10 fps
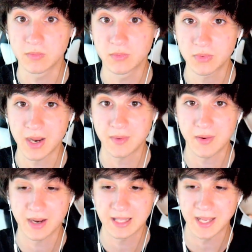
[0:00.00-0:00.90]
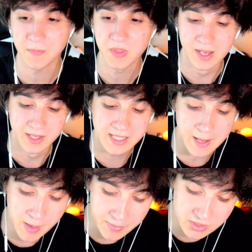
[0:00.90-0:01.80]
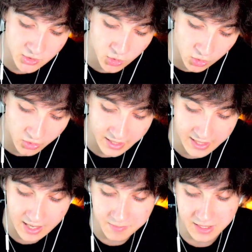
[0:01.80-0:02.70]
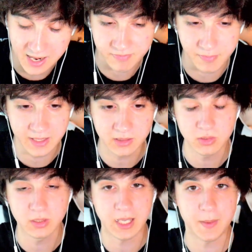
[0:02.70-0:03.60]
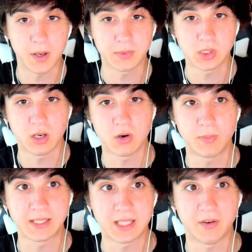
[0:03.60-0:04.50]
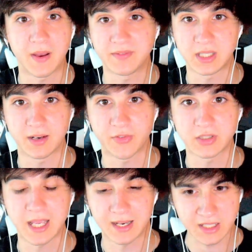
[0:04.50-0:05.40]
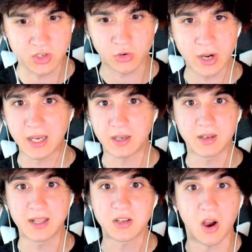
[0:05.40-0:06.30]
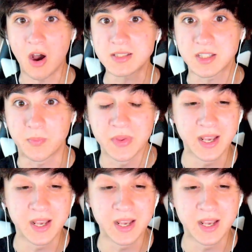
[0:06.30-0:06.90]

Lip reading: Like, K-pop is cool, and I mean, I've been to a K-pop show myself. I've seen it firsthand. It's great. It's awesome.